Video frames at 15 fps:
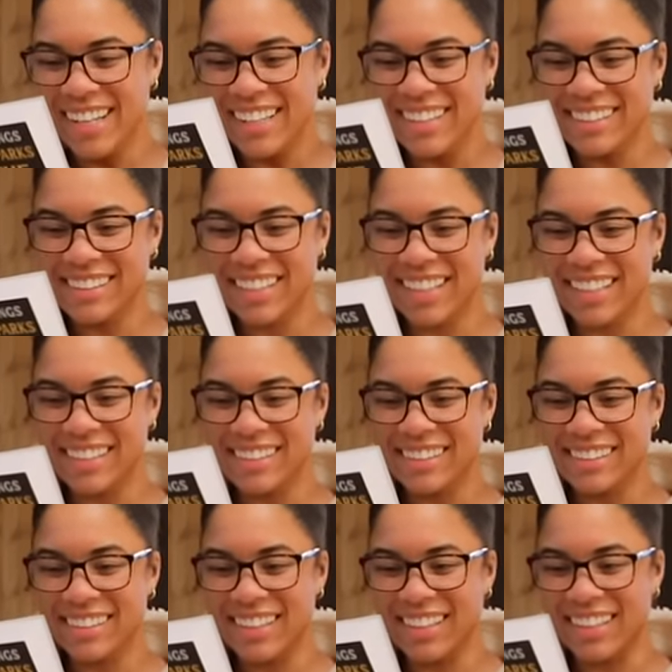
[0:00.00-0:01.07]
It
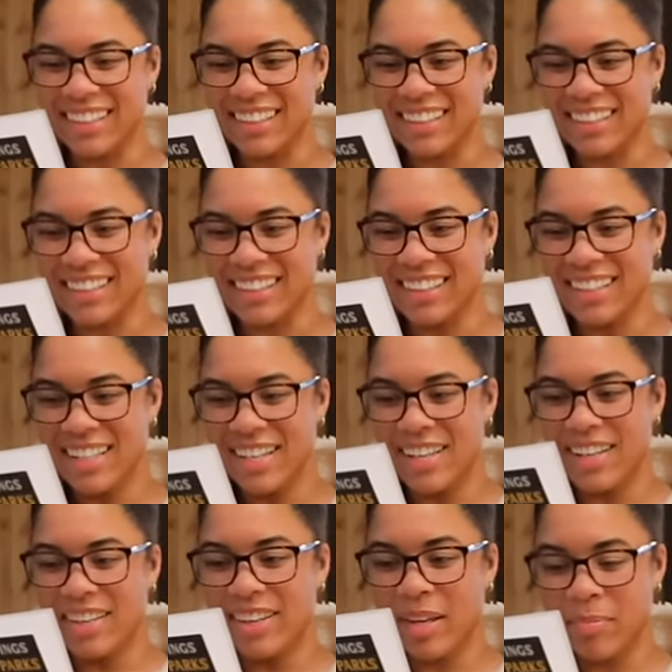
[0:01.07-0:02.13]
says, uh,
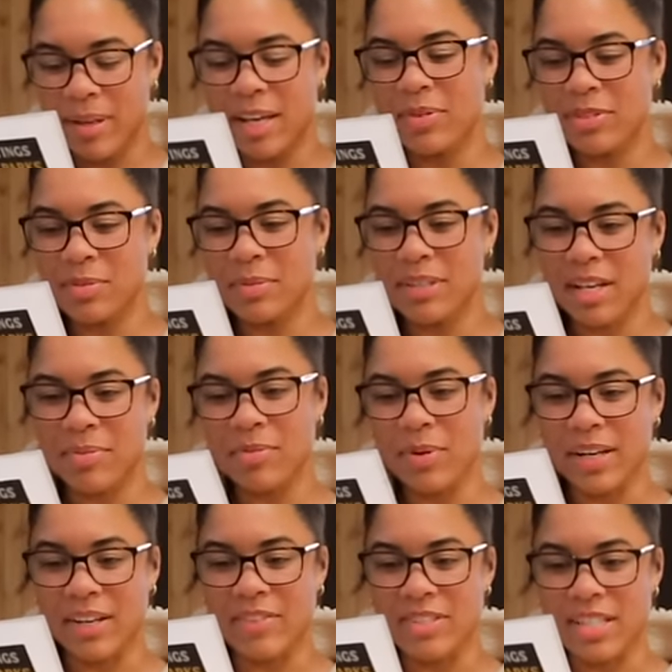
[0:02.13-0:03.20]
they planned what's been dubbed the
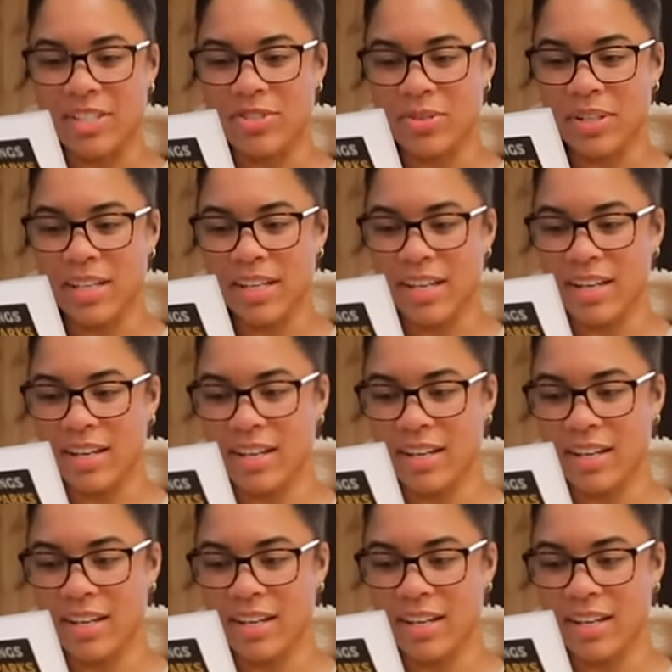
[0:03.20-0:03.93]
wedding of the century.